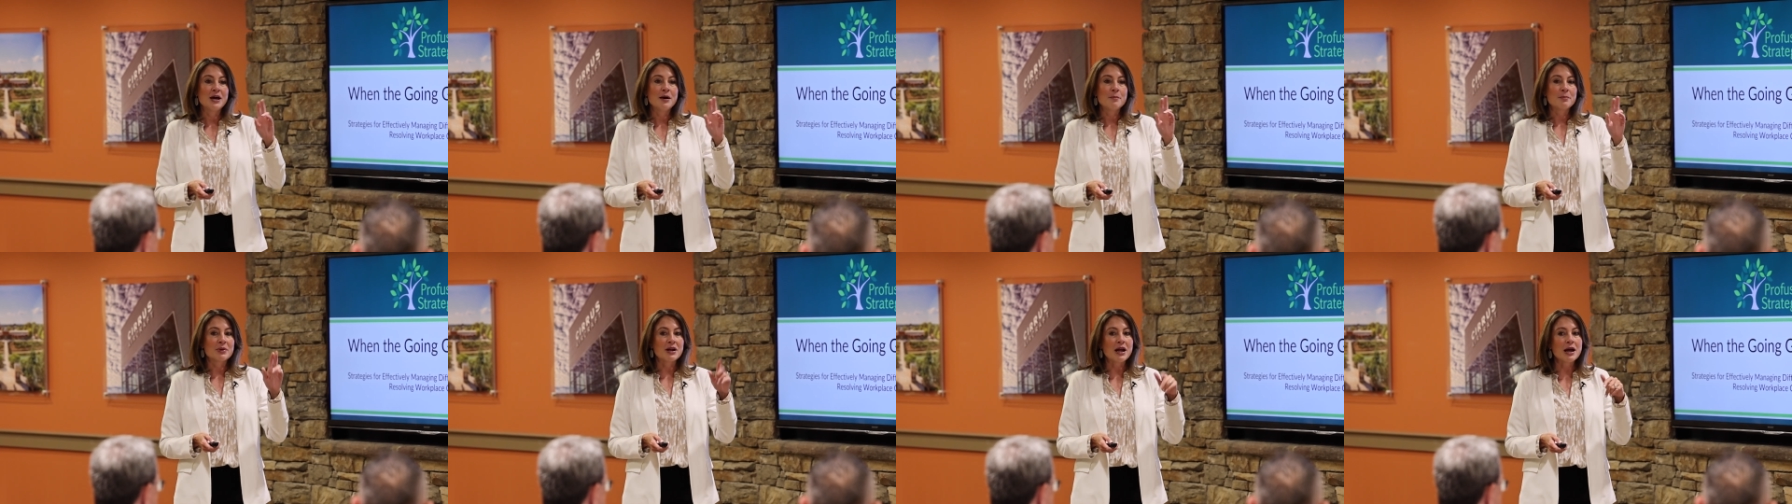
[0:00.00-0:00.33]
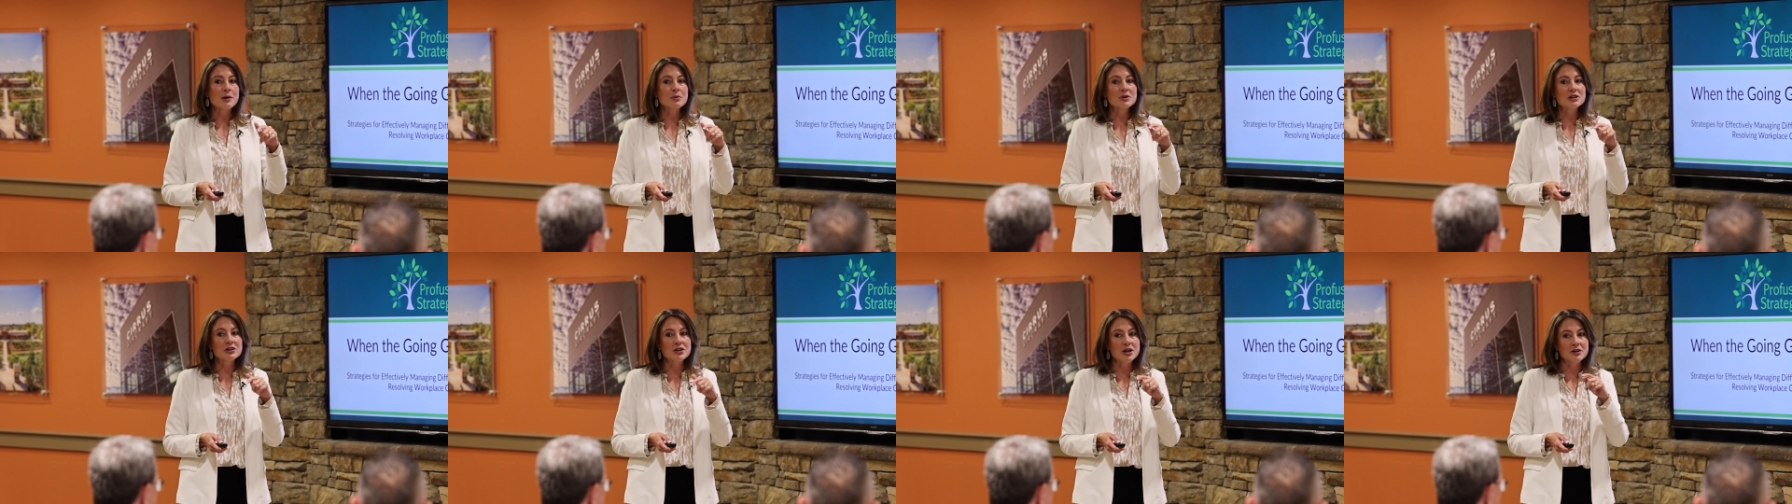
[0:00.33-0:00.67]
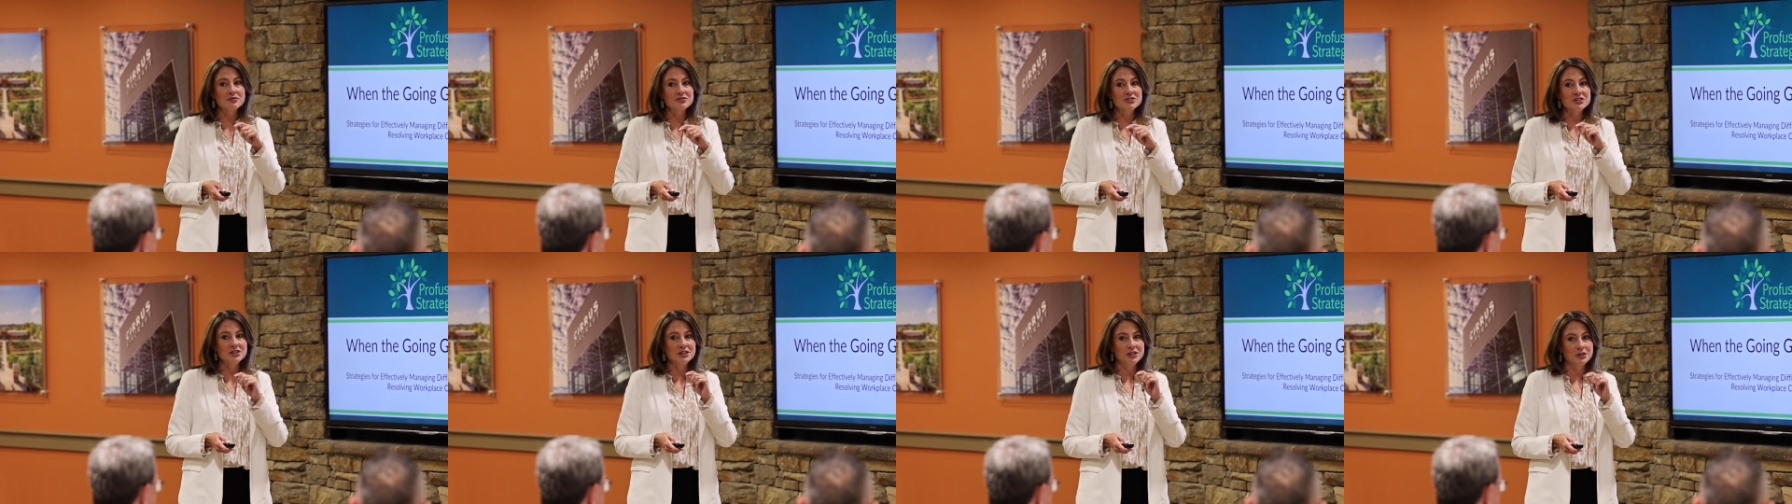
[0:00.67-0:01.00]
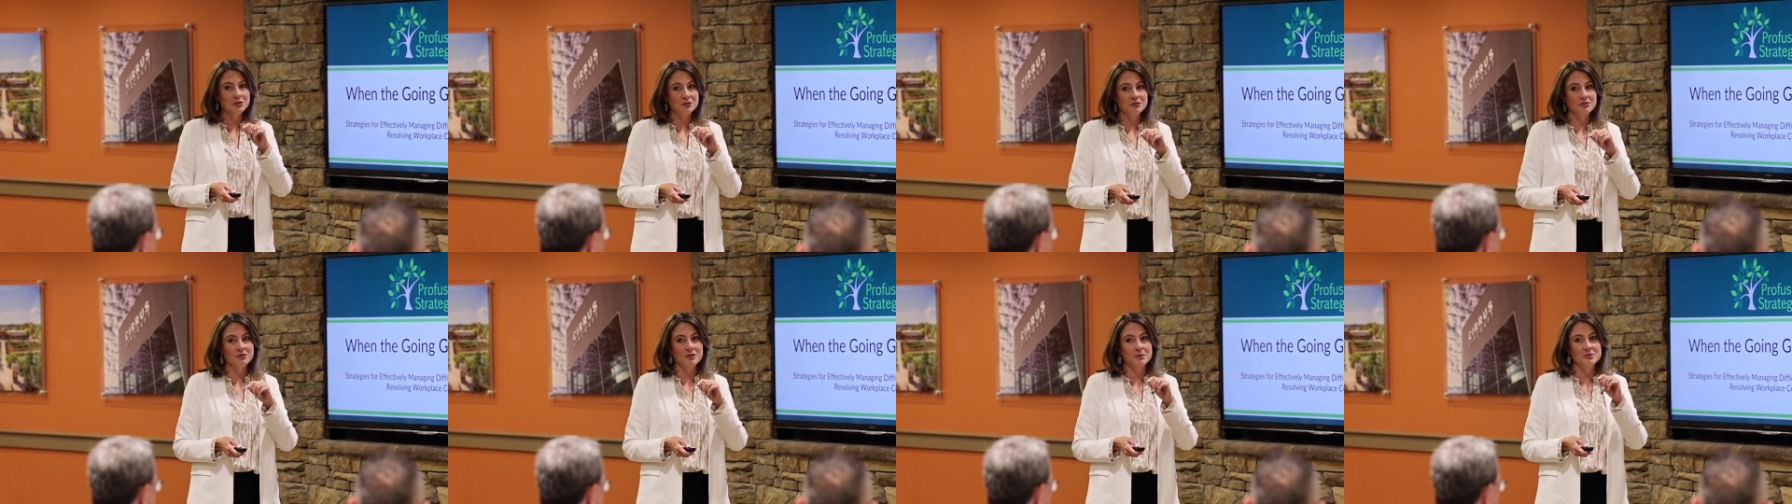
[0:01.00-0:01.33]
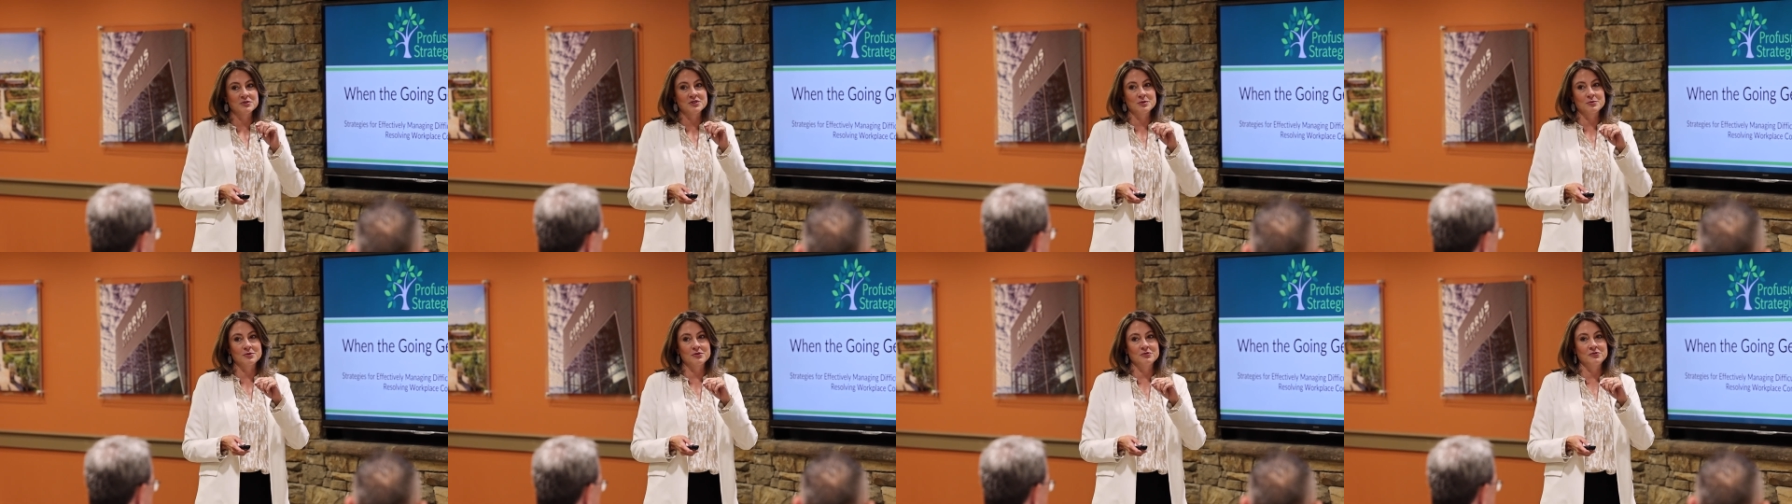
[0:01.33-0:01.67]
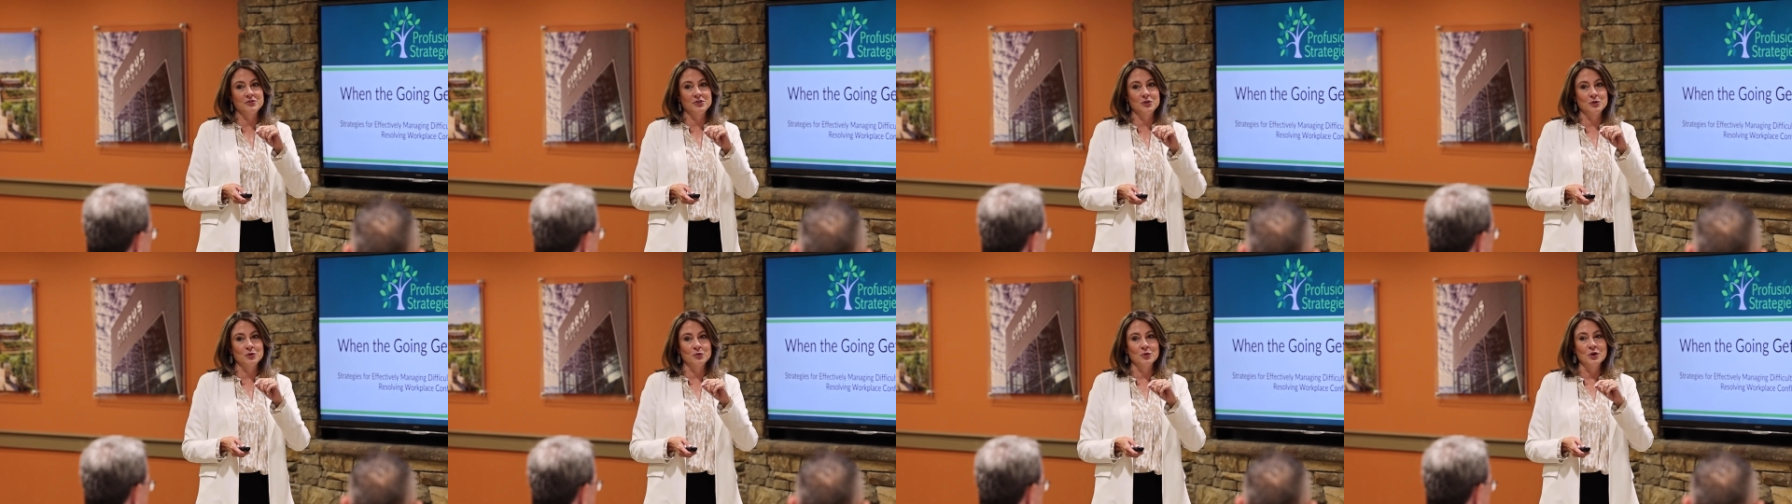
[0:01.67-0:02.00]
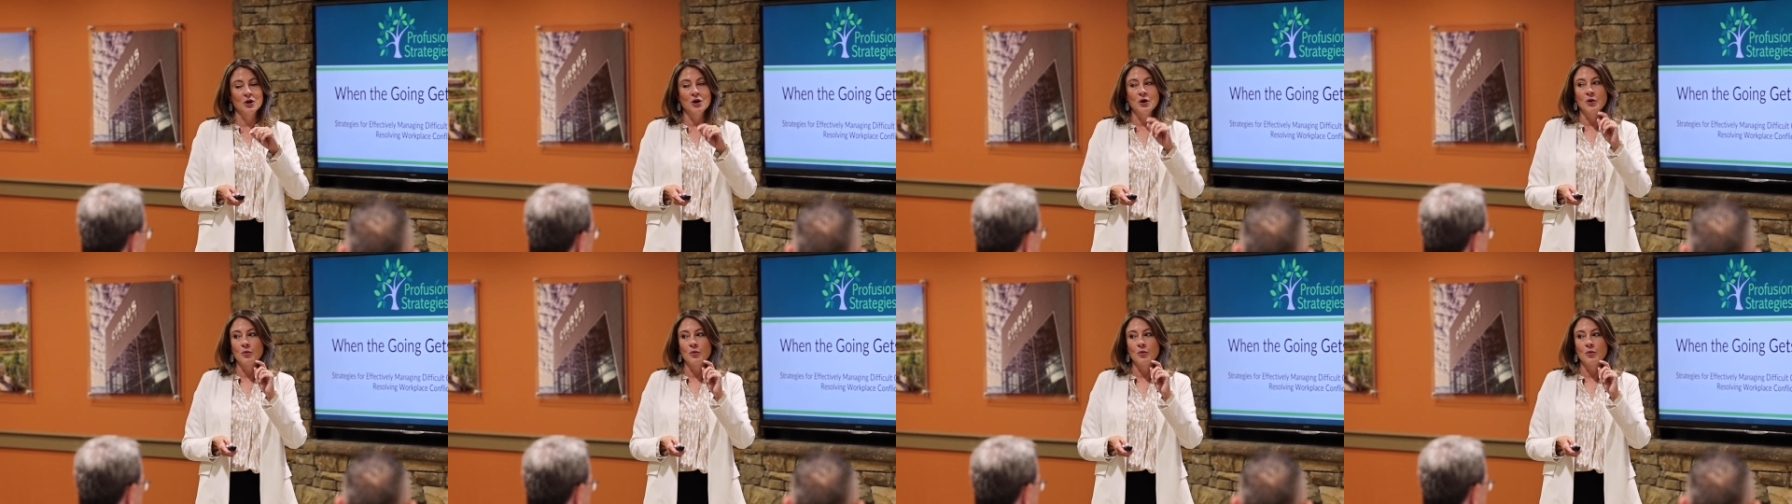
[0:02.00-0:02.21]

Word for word: But I would love to hear from some of you.